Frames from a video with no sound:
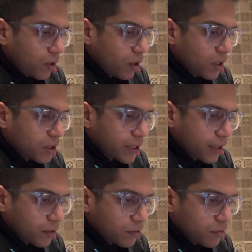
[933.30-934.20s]
Let's see.
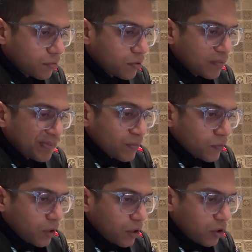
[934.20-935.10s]

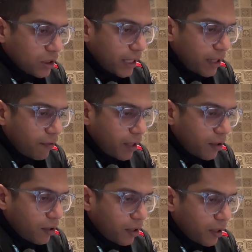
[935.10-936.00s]
So Citi went
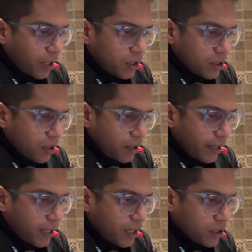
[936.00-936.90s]
out and raised
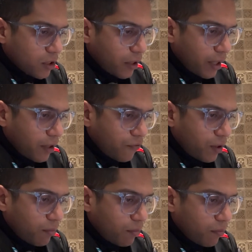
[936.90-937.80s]
trade desk today
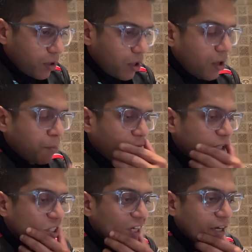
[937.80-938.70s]
from a
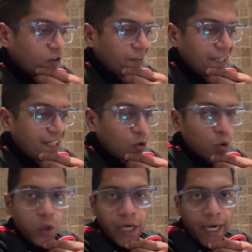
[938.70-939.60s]
price target of 82
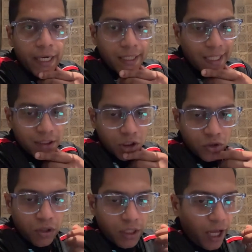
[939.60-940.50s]
to 90. That's a
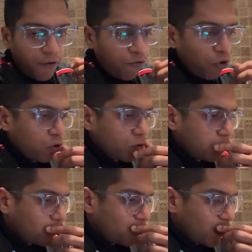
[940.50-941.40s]
stock that I follow.
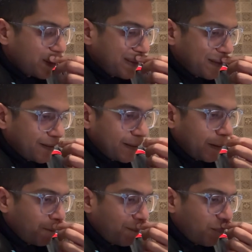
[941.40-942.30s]

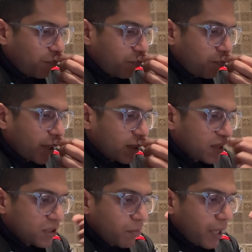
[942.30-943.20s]

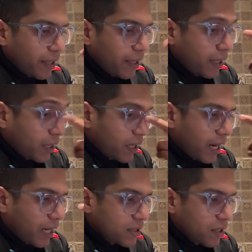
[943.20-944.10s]
Maintains the buy rating and
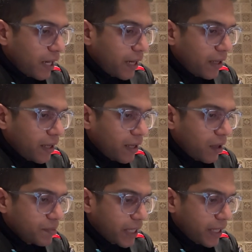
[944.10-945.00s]
adds a 90-day
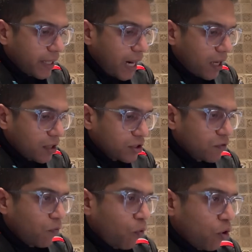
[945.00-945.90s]
upside catalyst
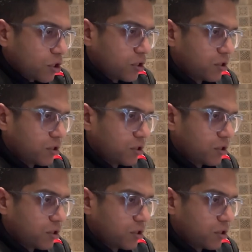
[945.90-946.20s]
watch.